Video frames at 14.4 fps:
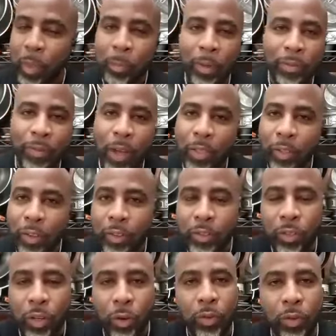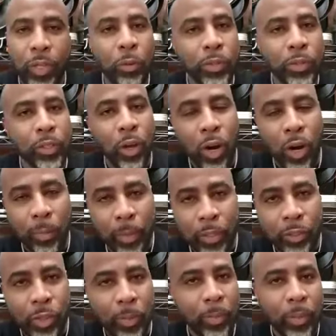my father, he was in the army,
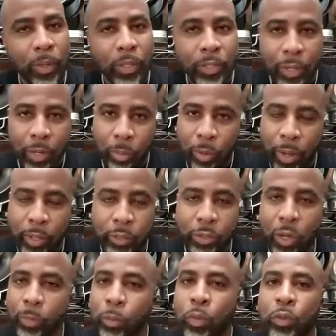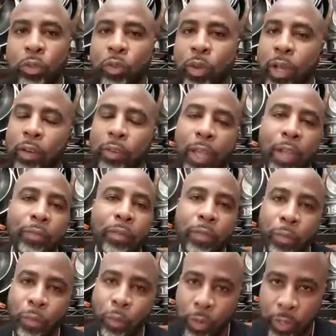so I'm a military brat. So I moved around every
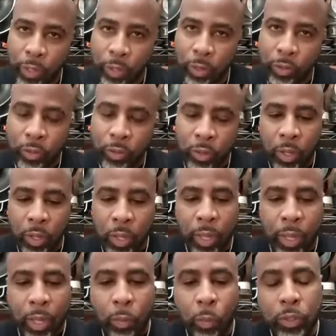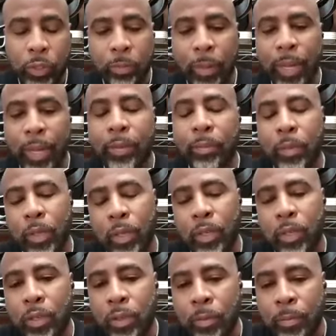4 years, which made
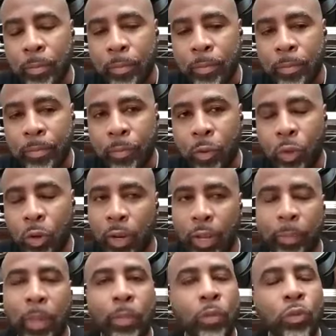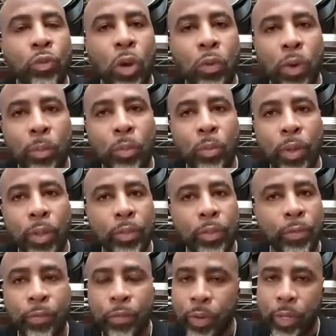me, like people grow up with
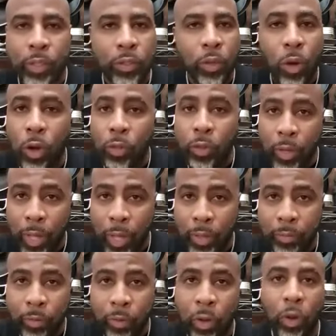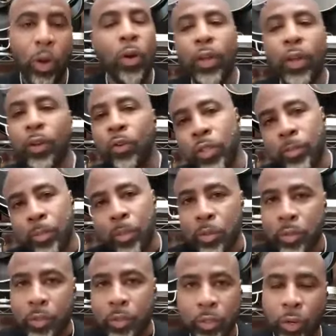friends all their life. Oh, I knew this
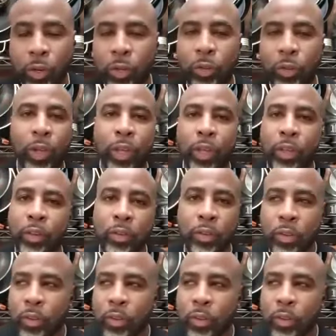person in third grade,